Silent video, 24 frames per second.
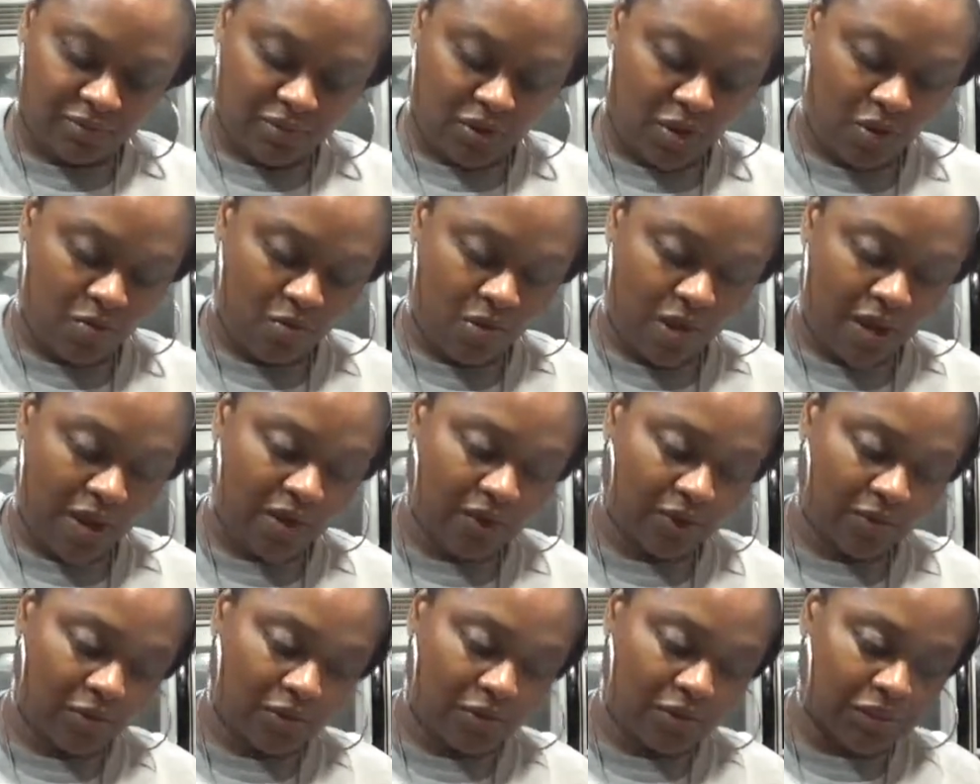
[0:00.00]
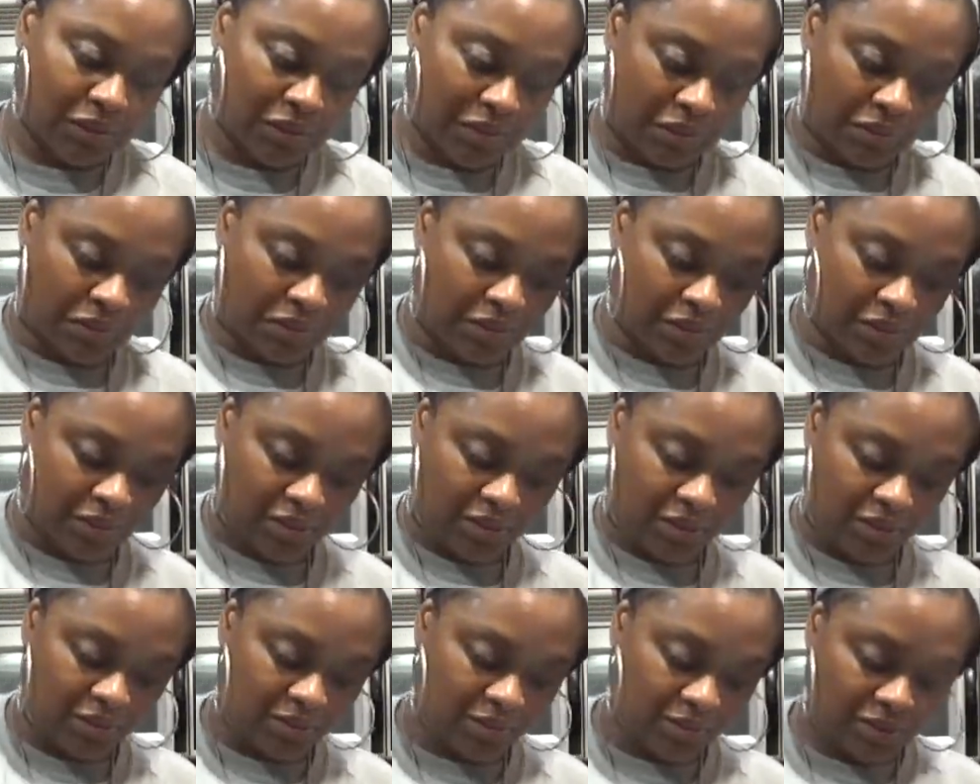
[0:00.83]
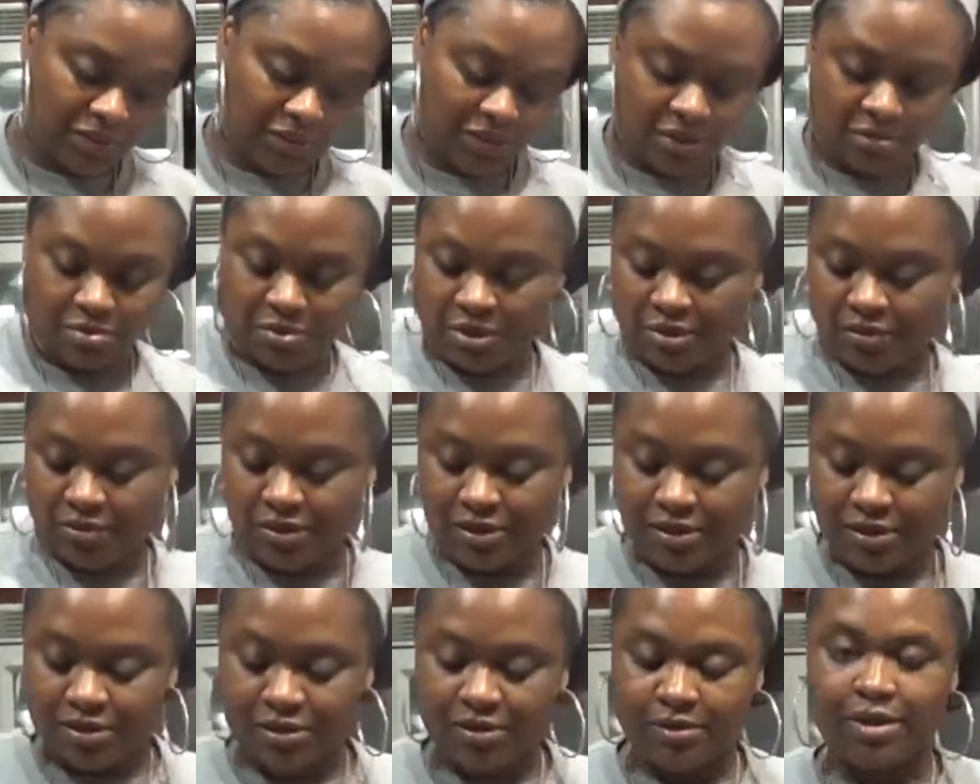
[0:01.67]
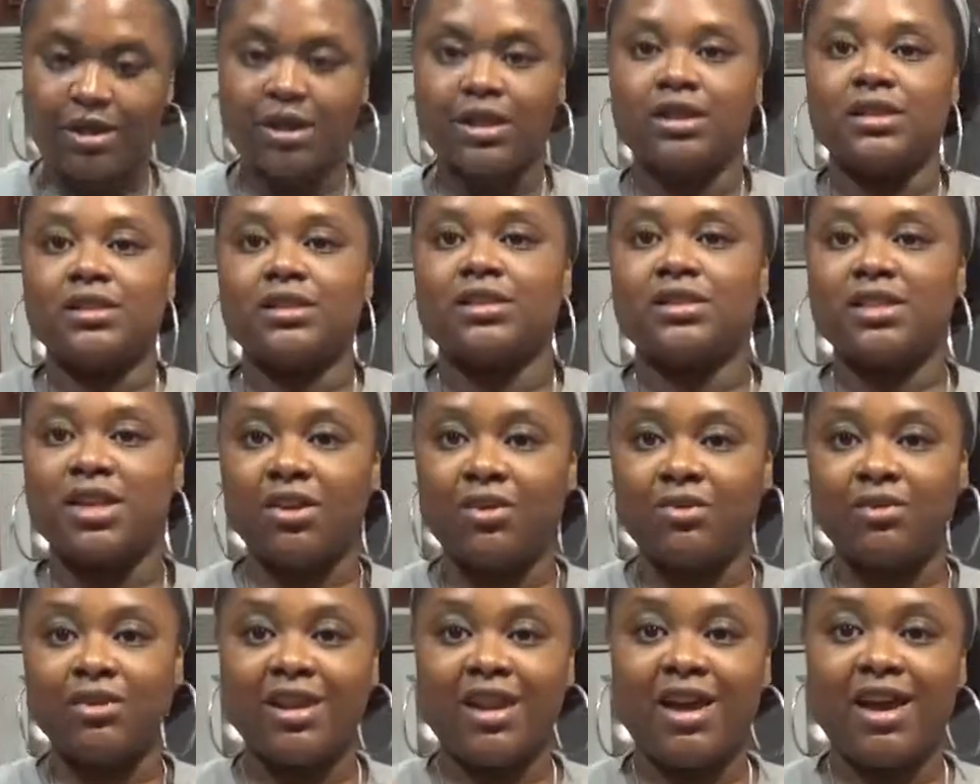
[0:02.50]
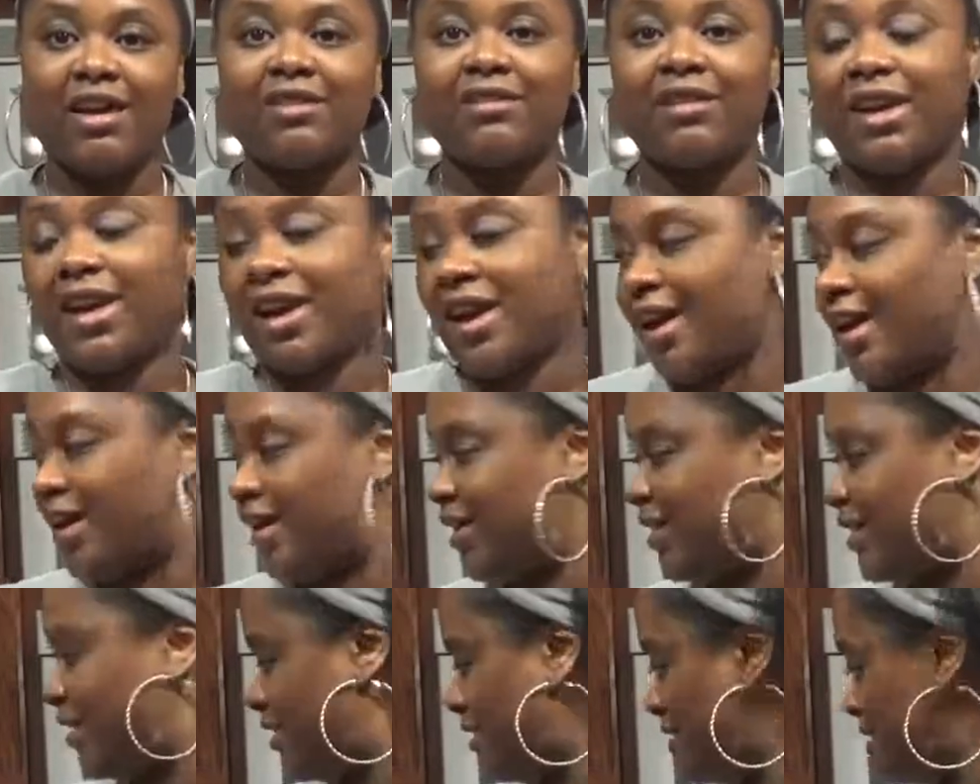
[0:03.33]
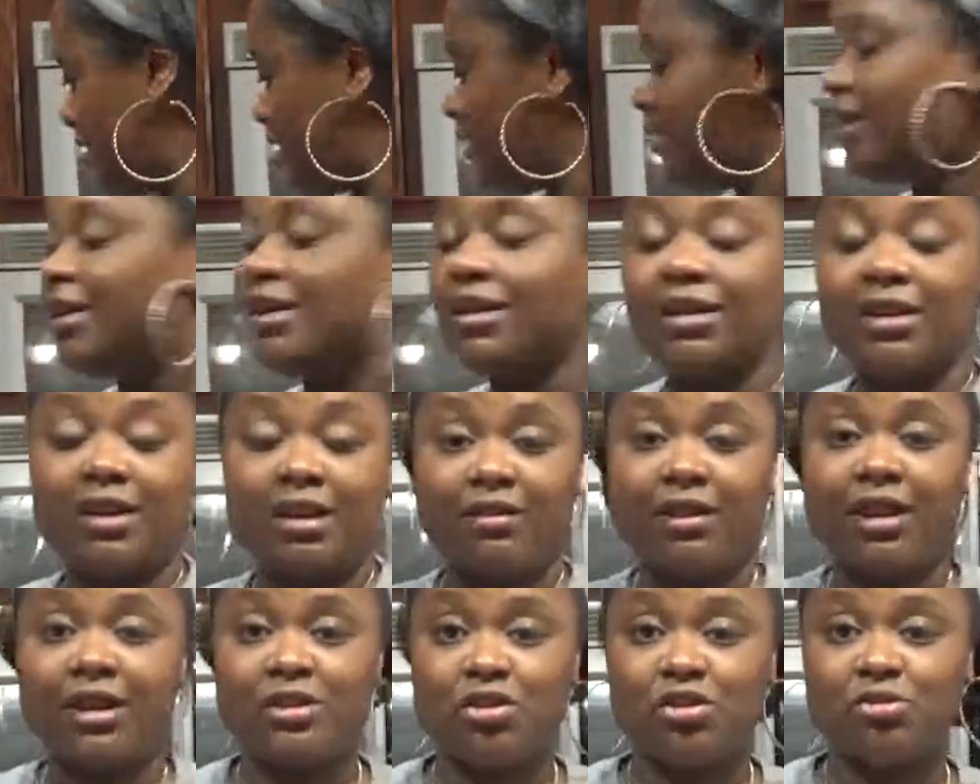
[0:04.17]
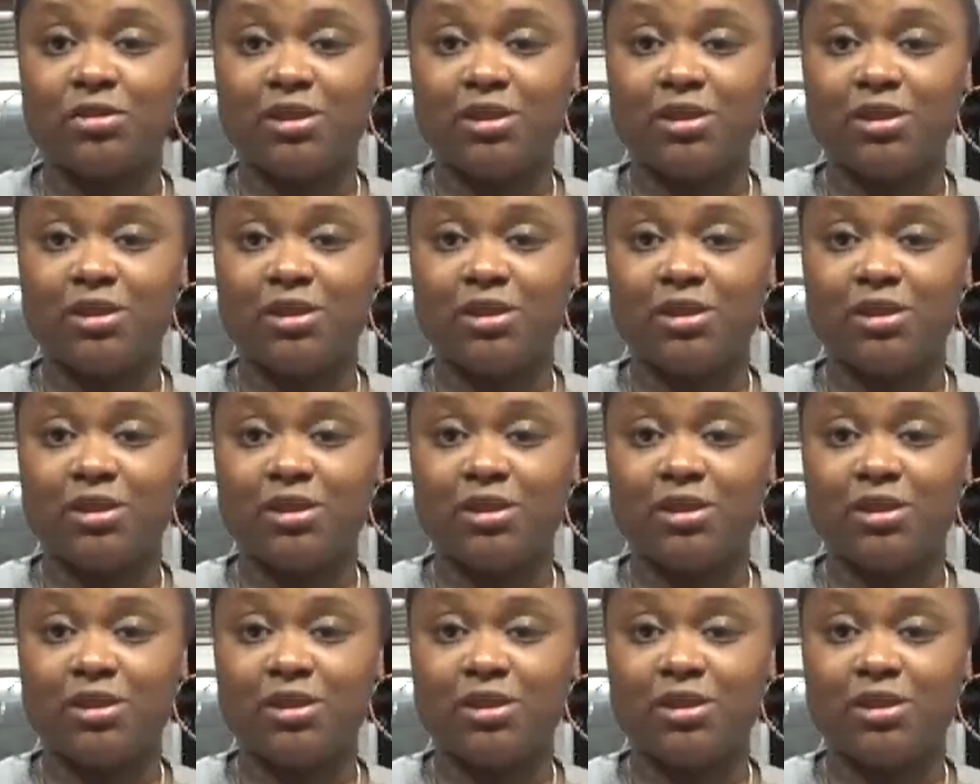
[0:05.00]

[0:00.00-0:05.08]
Hawaiian rolls anyway, so that works out perfect. So now I've got 2